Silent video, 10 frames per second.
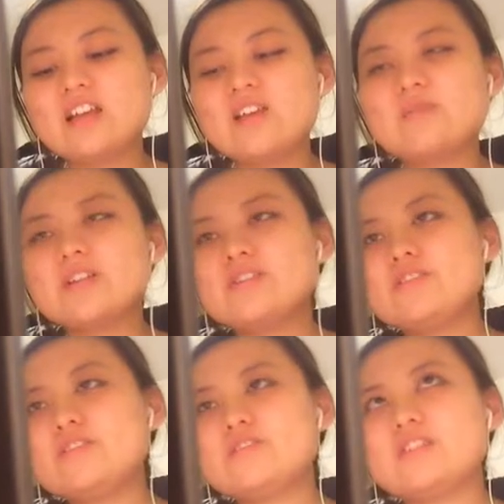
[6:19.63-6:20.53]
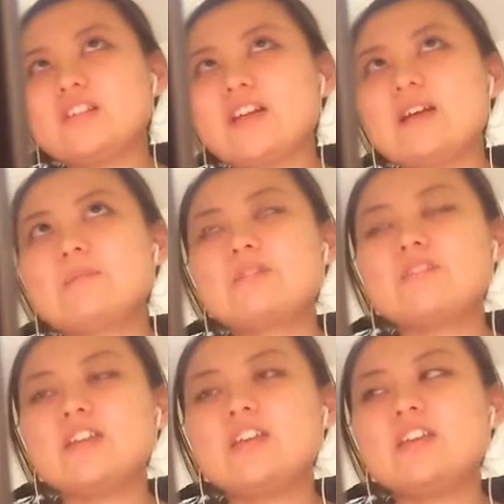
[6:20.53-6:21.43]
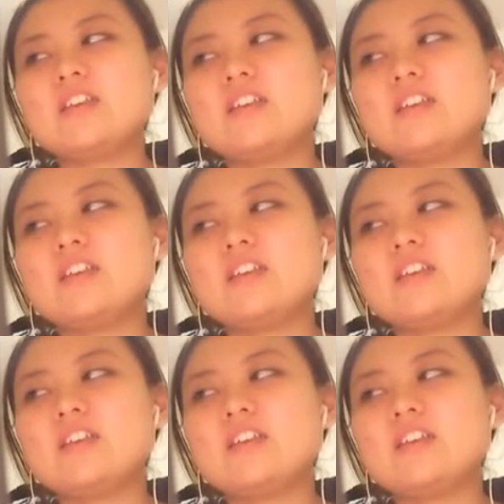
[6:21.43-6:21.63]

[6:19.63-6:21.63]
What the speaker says: I went to the library.